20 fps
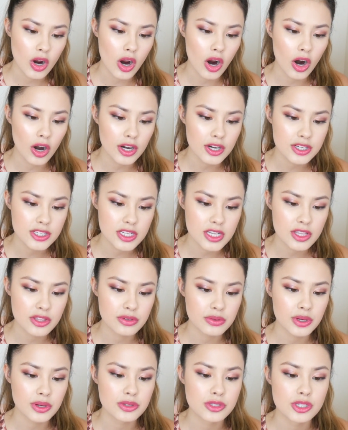
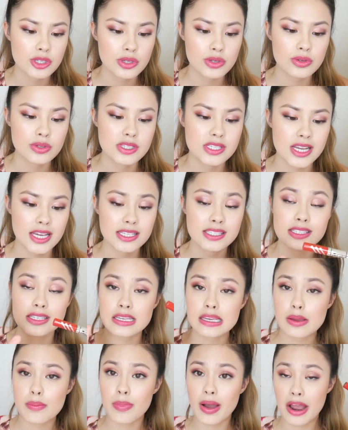RD302
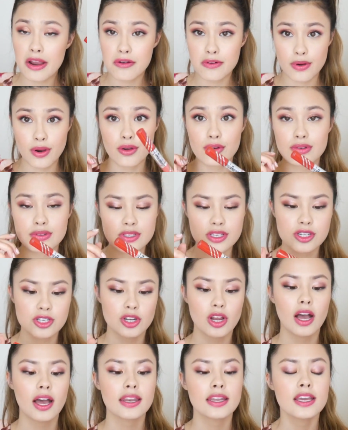Dusty by Rose
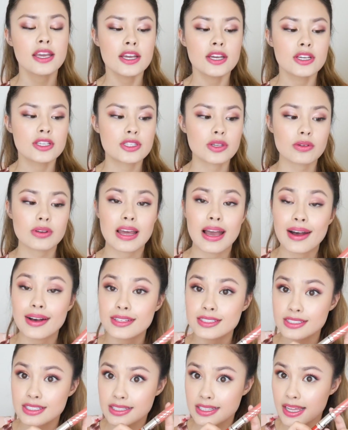Shot. So it
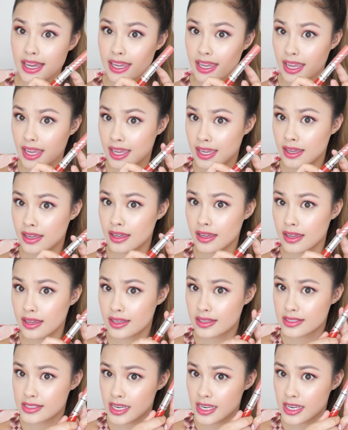has like a